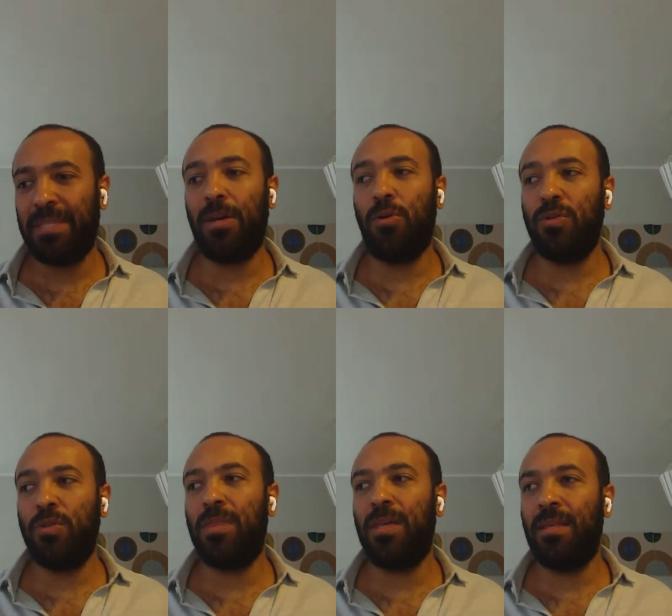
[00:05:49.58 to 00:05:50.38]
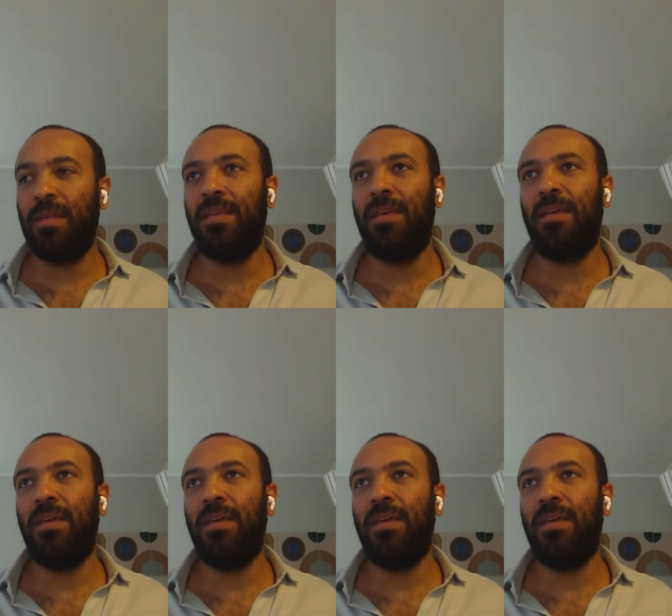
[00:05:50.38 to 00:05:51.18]
But I also think that
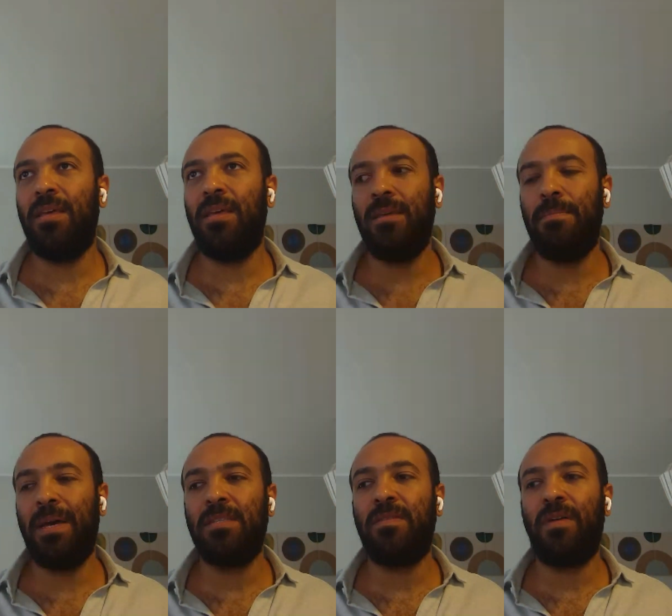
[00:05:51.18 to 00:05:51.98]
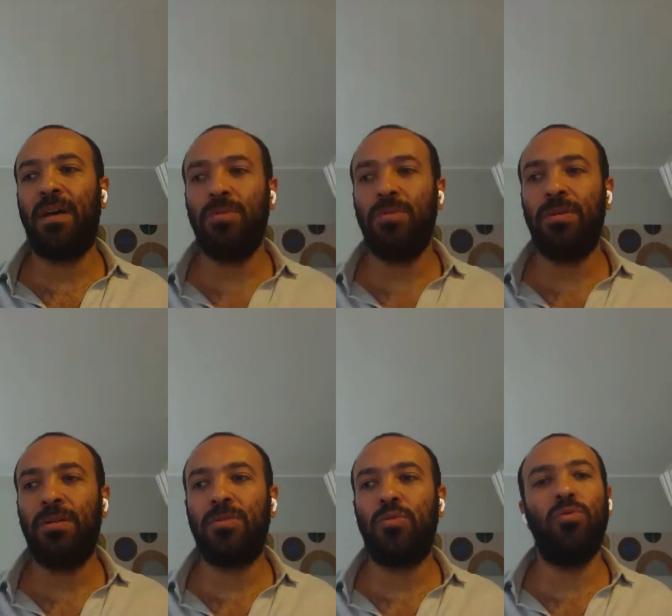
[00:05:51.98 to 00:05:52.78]
the best
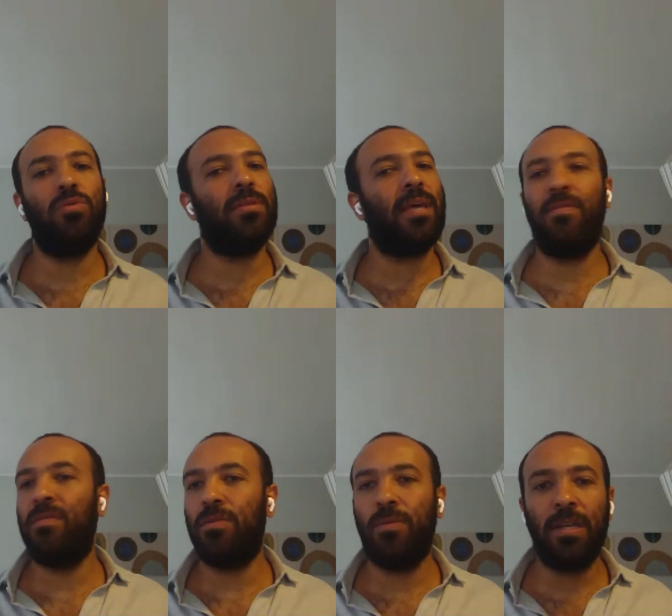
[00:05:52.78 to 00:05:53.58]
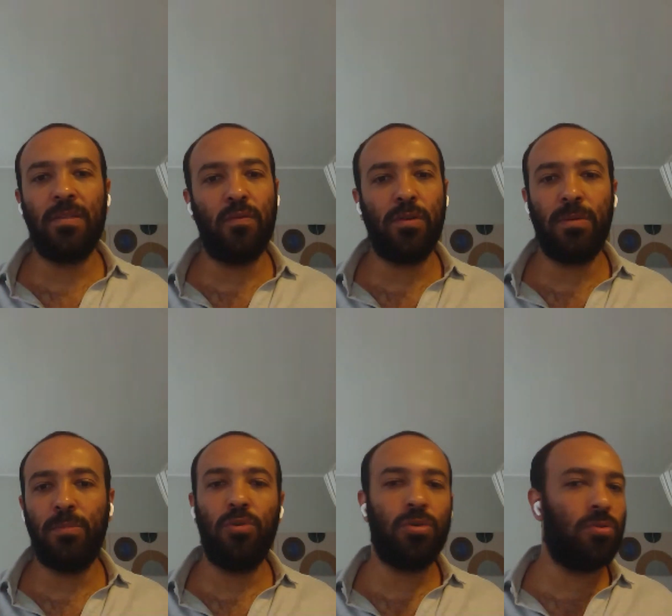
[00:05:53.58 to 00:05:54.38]
founders don't ever wait for
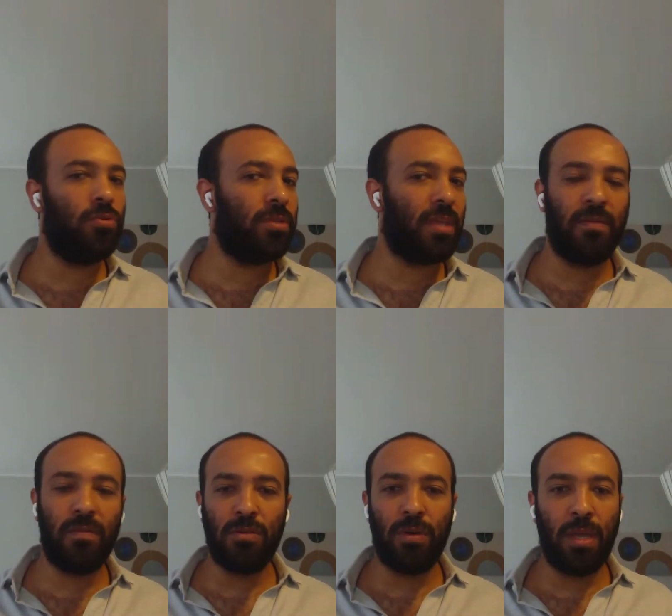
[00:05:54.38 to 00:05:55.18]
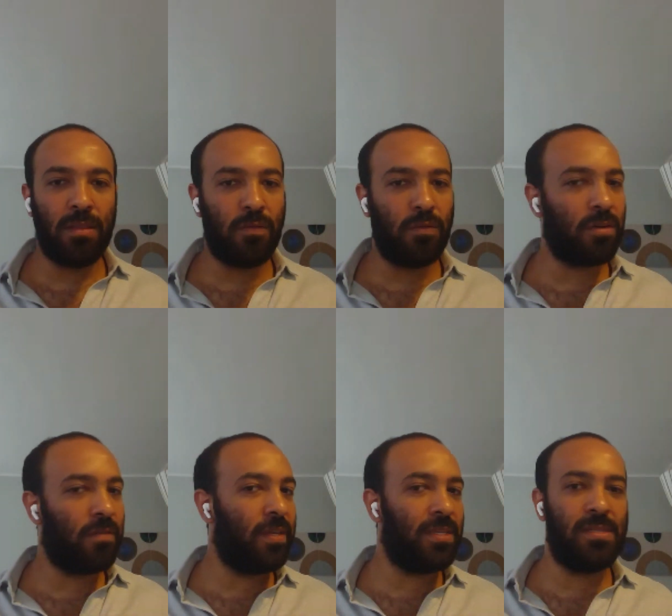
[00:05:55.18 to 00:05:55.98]
a board, don't ever wait for
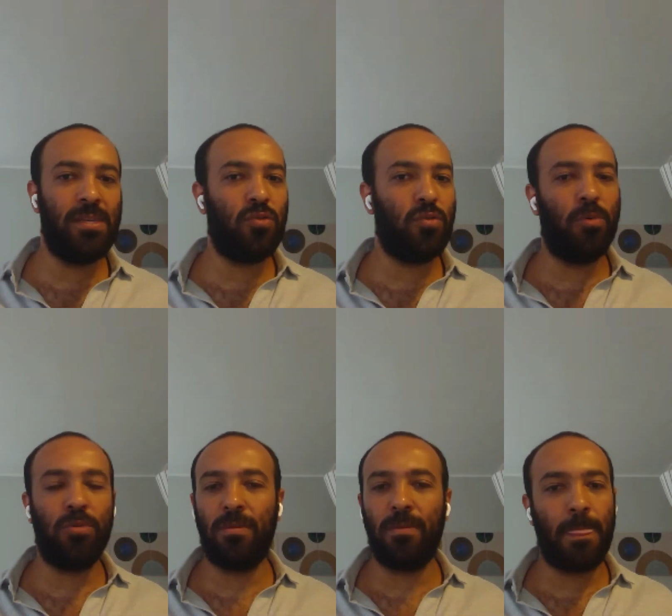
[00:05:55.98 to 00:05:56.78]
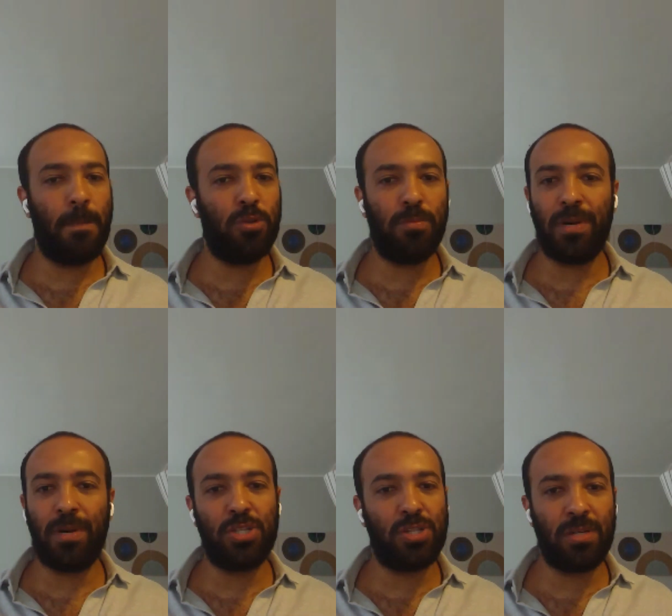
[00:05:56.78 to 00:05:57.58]
a VC to put
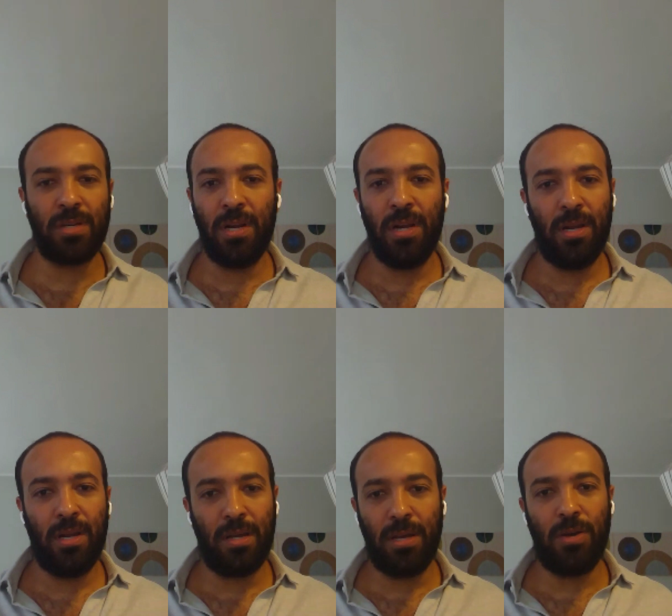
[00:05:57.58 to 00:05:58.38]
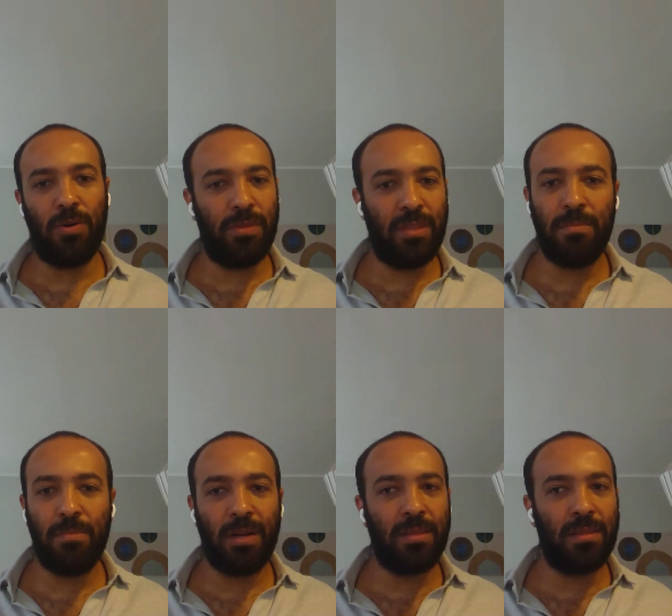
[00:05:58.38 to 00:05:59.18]
pressure on
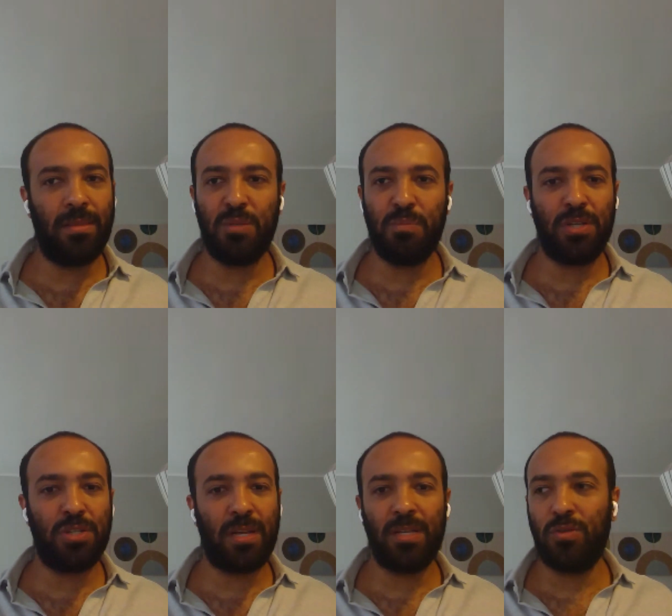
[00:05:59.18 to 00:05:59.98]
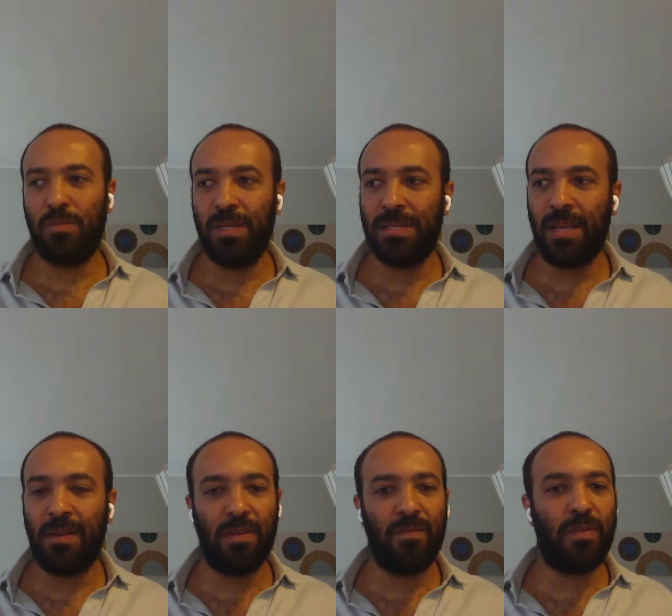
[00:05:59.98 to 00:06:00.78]
them, right? This pressure has to be
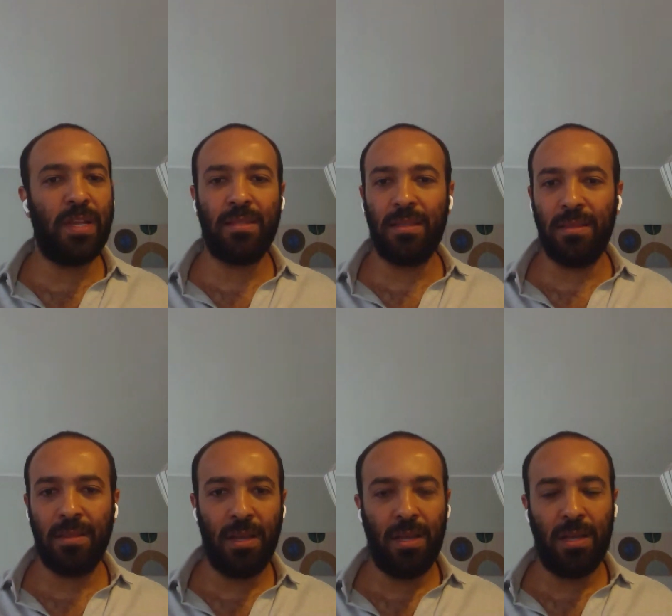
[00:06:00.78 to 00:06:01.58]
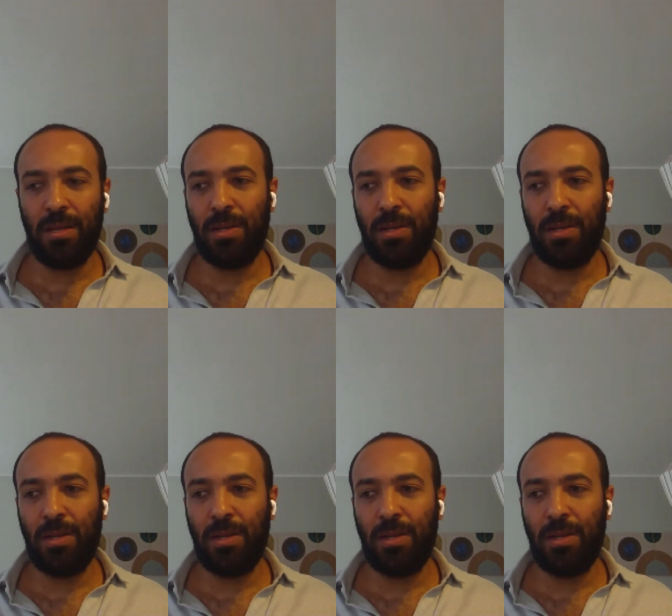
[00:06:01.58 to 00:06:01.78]
self-inflicted.